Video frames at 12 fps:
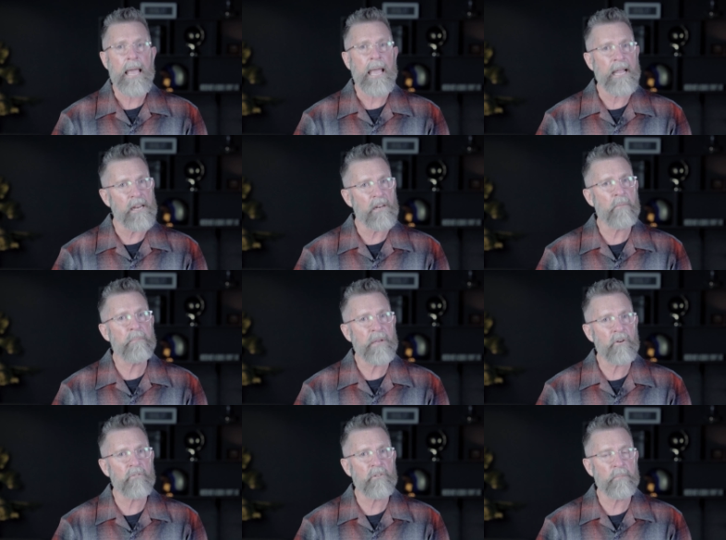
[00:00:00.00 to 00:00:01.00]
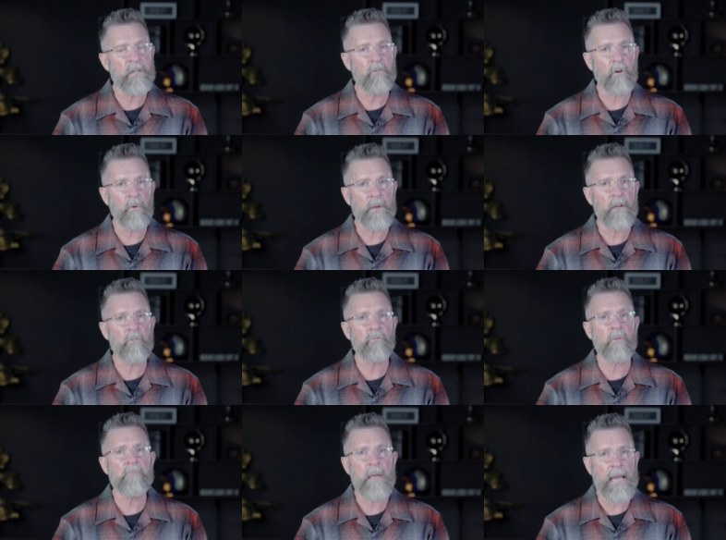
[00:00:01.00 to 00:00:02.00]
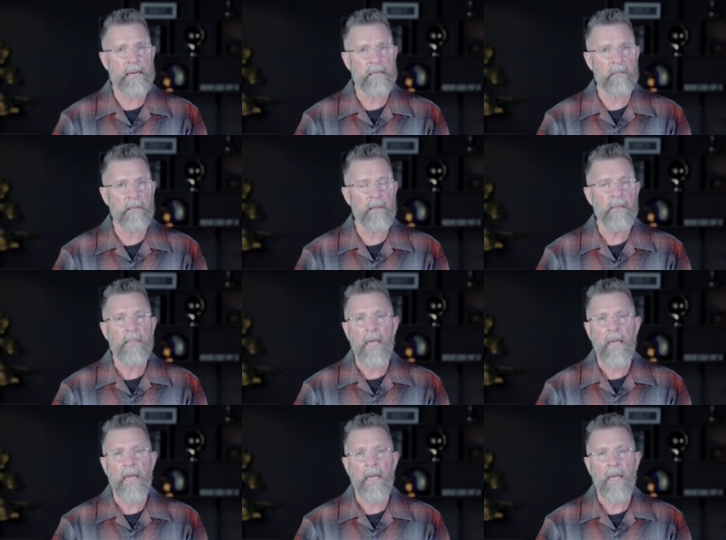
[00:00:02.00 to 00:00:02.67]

and it appears to be growing dramatically.